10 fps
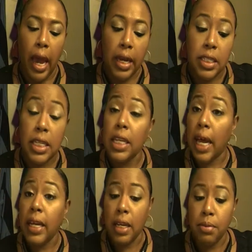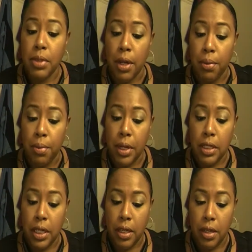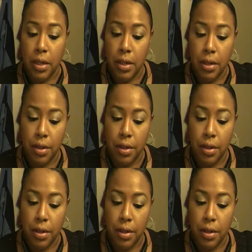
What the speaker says: and it did lighten up some. It did.